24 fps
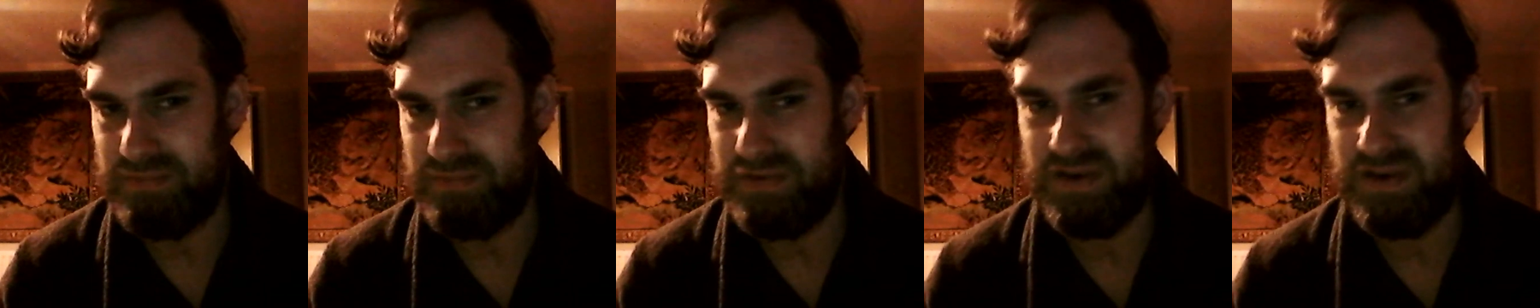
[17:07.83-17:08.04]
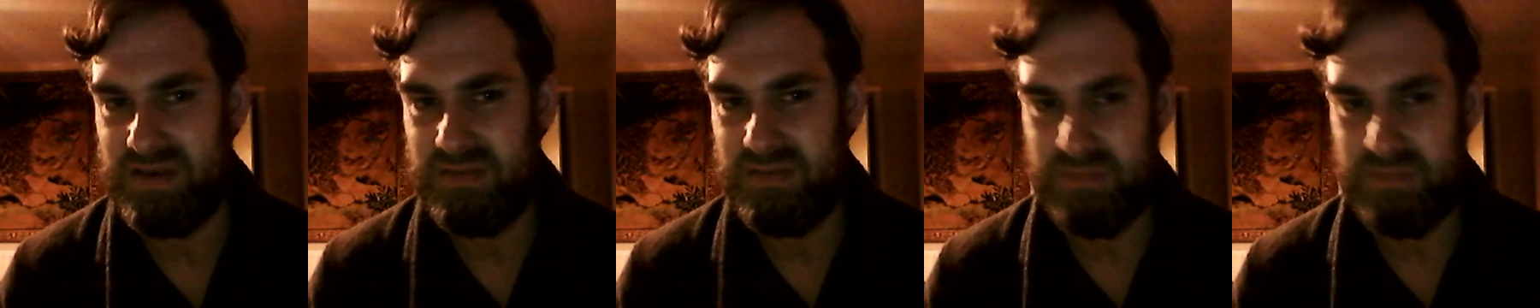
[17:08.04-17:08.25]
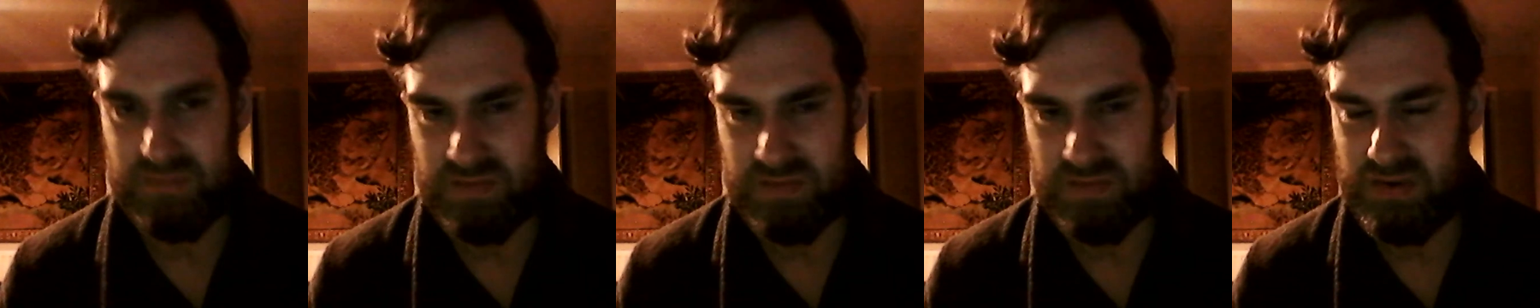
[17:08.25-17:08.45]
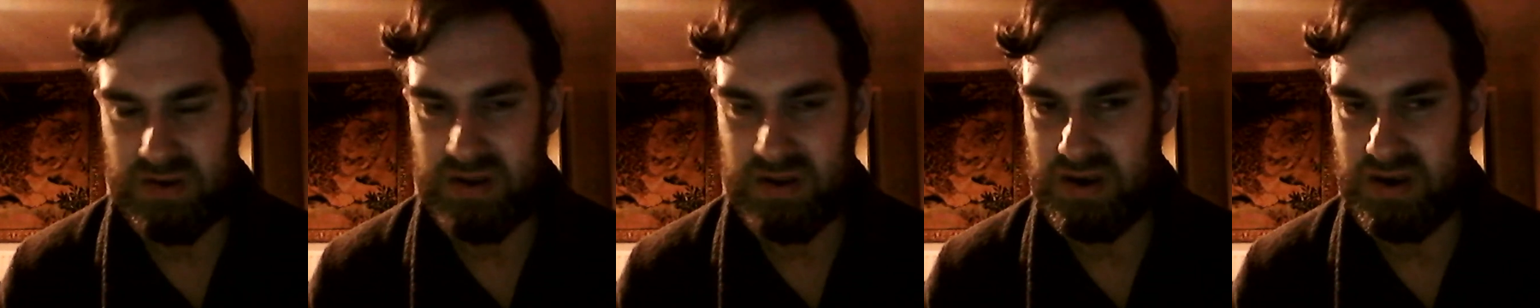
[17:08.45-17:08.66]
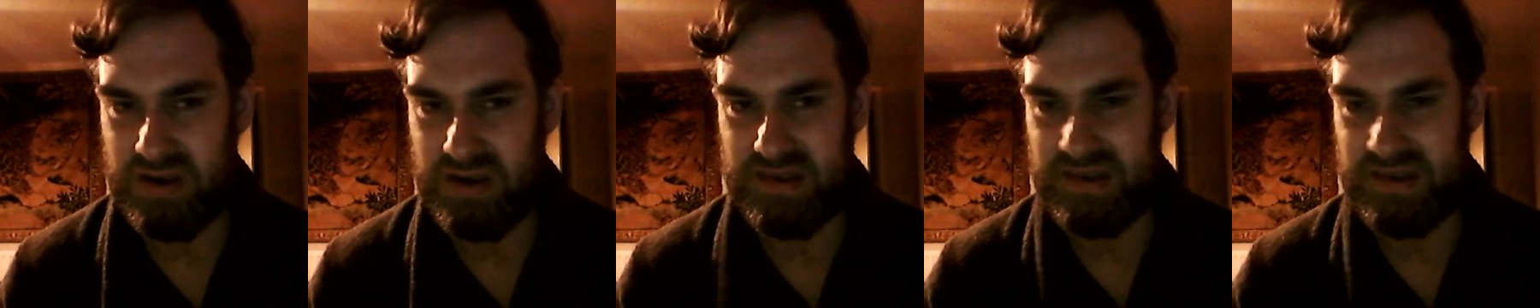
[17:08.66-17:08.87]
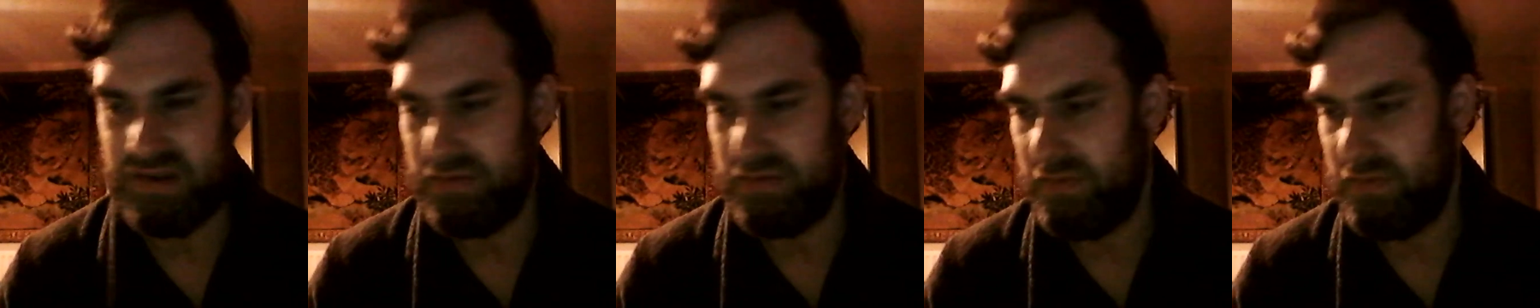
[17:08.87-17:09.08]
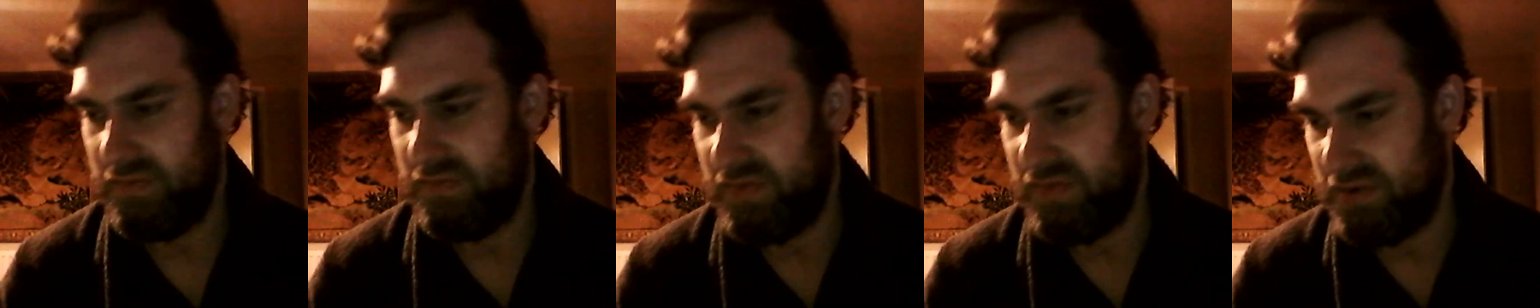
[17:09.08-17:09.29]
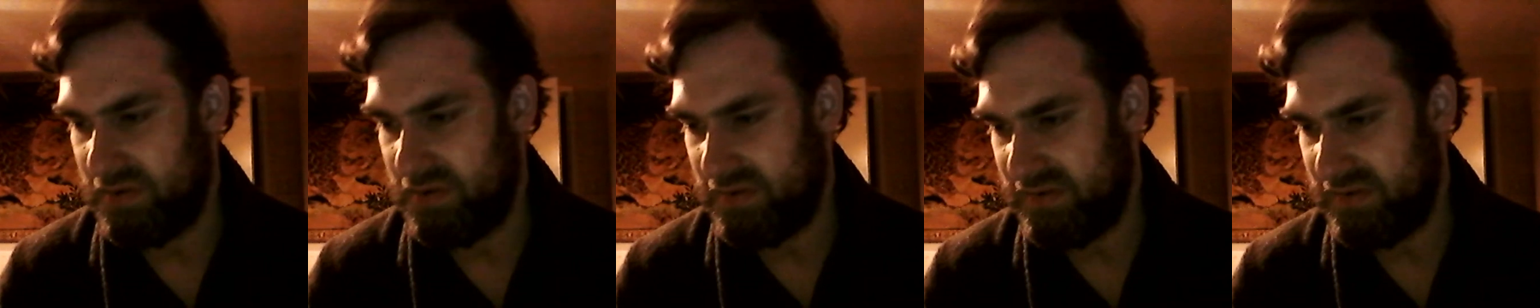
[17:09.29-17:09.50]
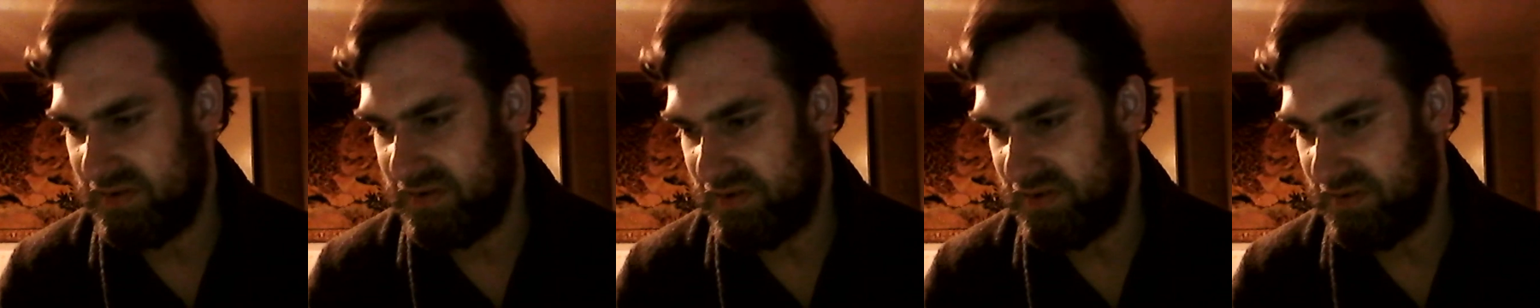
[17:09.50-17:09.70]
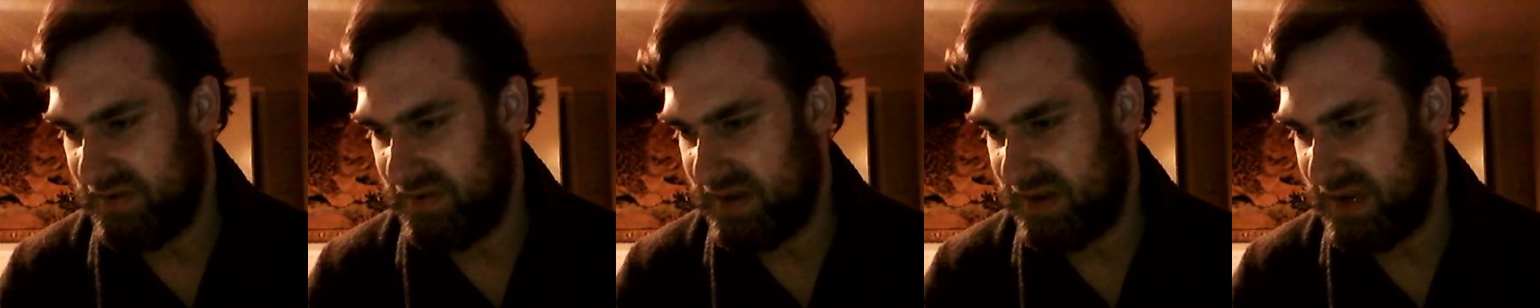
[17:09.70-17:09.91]
but nice sort of look
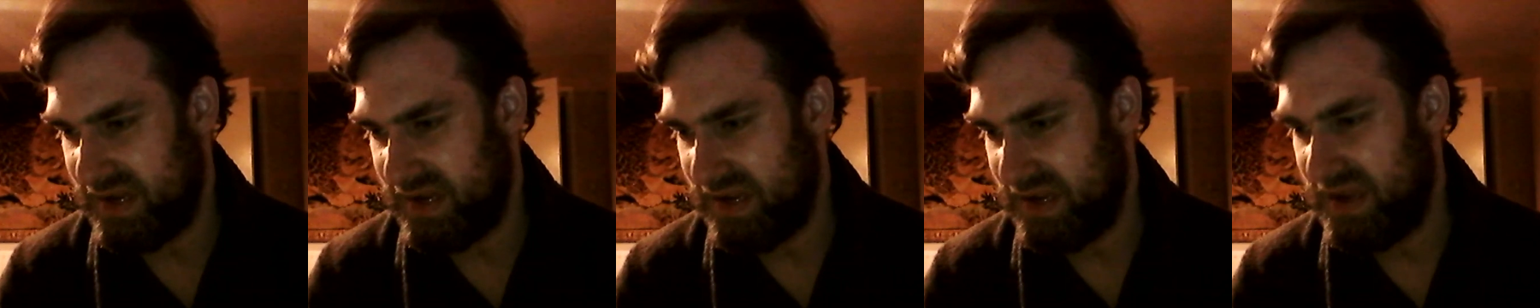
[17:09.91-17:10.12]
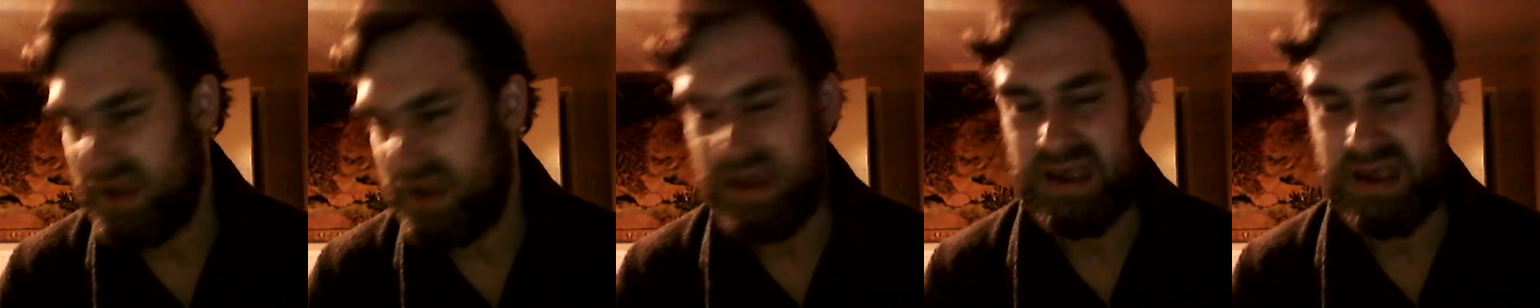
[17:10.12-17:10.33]
to it.